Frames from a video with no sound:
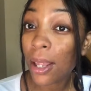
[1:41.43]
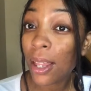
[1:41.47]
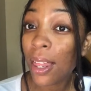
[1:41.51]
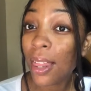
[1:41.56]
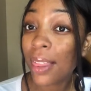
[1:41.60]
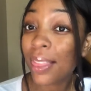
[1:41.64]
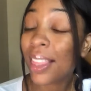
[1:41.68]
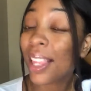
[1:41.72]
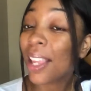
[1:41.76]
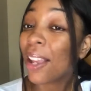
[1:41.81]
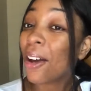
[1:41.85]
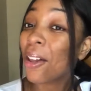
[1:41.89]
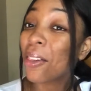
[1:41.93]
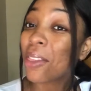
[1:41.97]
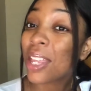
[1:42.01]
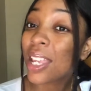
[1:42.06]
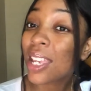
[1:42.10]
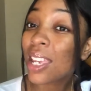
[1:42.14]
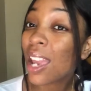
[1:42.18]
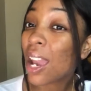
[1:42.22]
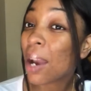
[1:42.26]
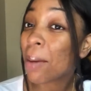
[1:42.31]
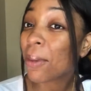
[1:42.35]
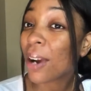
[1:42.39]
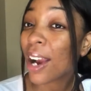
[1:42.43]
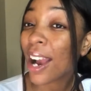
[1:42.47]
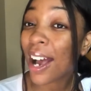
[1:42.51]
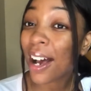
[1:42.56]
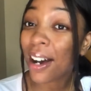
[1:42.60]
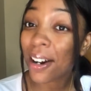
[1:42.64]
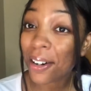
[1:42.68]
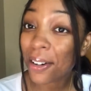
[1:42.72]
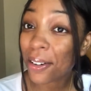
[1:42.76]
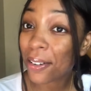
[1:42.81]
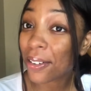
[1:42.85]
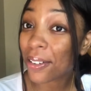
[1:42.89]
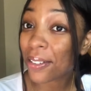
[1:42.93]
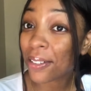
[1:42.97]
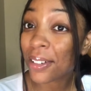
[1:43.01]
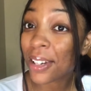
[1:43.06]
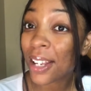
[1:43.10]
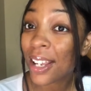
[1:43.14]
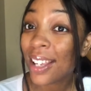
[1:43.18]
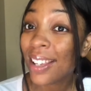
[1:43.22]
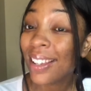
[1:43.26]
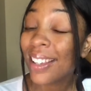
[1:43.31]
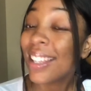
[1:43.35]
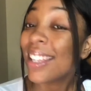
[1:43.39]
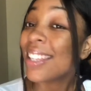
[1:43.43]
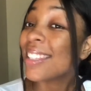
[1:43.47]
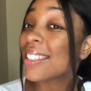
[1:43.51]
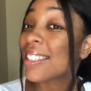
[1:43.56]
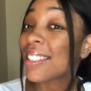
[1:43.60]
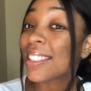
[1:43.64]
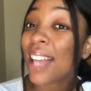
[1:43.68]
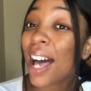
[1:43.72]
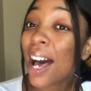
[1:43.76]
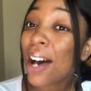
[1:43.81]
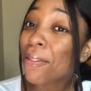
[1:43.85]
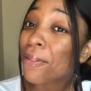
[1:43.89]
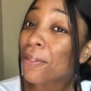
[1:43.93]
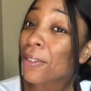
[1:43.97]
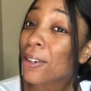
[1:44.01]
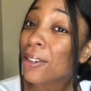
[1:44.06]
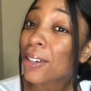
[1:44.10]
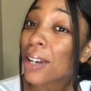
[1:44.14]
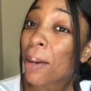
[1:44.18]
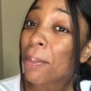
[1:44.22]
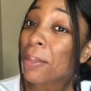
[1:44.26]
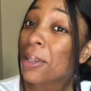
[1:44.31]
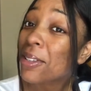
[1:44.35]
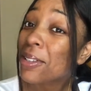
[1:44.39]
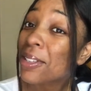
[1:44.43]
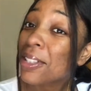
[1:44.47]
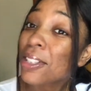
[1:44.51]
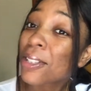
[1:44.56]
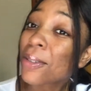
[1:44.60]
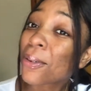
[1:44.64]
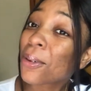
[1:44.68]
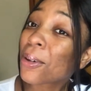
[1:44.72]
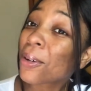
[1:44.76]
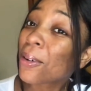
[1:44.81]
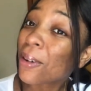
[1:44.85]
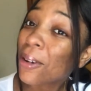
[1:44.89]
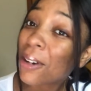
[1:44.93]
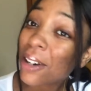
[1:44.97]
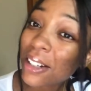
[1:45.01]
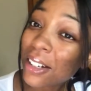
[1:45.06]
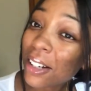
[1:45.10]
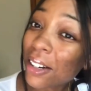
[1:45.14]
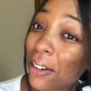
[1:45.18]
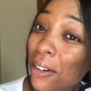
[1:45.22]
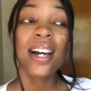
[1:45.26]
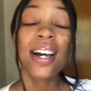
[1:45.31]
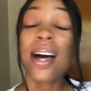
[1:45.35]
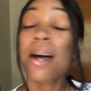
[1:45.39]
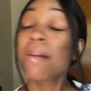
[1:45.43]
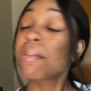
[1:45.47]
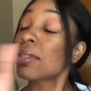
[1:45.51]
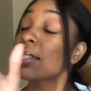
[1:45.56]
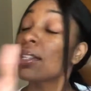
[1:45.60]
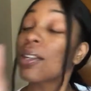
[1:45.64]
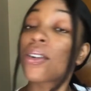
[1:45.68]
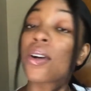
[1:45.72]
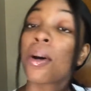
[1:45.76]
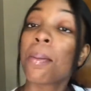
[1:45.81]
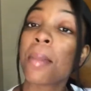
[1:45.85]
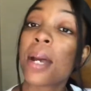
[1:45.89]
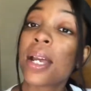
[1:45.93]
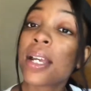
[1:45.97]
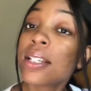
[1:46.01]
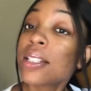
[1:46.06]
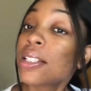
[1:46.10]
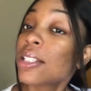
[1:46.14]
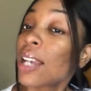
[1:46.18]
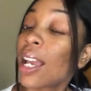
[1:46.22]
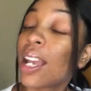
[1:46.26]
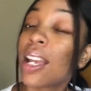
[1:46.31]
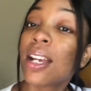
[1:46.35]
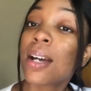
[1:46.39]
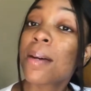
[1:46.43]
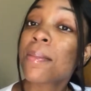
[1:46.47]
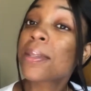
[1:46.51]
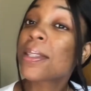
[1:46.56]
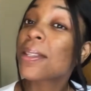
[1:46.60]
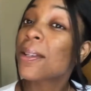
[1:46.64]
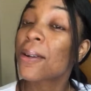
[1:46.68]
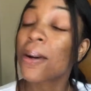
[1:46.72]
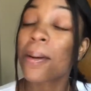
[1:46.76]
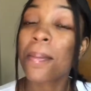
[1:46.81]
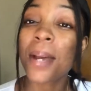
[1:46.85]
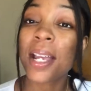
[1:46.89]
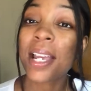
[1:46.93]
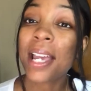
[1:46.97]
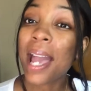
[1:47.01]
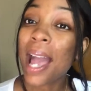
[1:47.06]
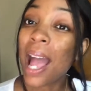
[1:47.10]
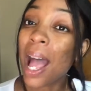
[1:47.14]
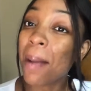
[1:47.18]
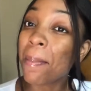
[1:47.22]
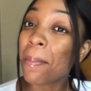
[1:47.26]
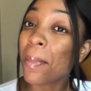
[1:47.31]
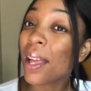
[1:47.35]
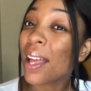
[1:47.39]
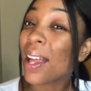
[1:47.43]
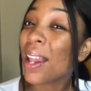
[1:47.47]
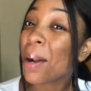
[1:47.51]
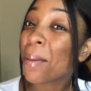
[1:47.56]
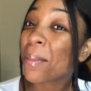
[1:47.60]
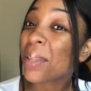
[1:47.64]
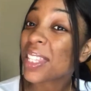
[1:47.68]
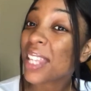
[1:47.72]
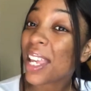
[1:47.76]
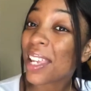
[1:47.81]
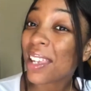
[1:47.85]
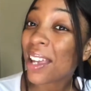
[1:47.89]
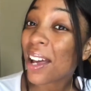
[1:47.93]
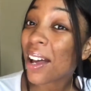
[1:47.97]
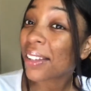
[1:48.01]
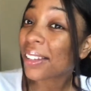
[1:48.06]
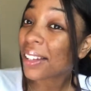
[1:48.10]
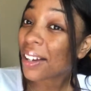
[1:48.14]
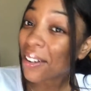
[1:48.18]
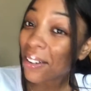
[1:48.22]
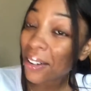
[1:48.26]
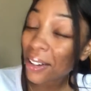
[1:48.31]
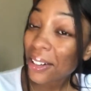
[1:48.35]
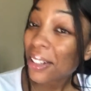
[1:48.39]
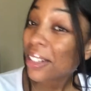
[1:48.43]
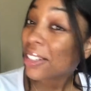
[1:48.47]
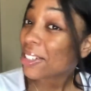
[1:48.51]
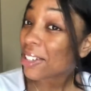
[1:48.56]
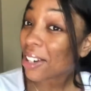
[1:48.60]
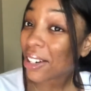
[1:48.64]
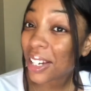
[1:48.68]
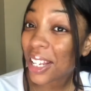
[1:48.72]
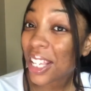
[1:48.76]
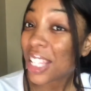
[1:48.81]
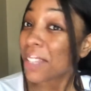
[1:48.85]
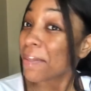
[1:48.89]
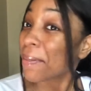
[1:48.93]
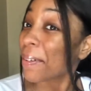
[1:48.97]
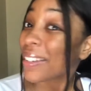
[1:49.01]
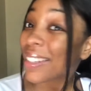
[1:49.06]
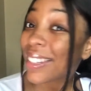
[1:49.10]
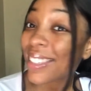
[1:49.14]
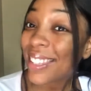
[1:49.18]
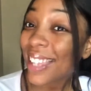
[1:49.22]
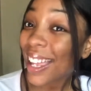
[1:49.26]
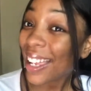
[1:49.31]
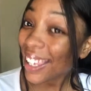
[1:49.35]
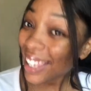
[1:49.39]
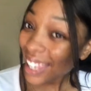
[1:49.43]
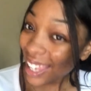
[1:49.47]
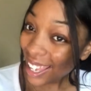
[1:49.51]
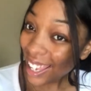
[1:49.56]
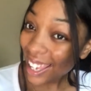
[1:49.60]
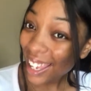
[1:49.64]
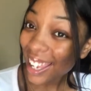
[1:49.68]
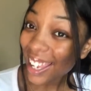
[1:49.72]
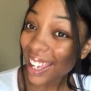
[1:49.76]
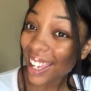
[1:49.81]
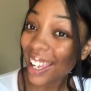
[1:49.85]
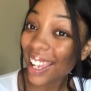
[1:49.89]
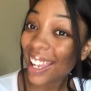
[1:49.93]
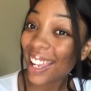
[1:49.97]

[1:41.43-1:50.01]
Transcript: The only camera I own is this iPhone I'm using to record on. I'm still gonna make it shake. I'm still gonna make it happen, and I'm gonna take y'all along on the journey as much as I can.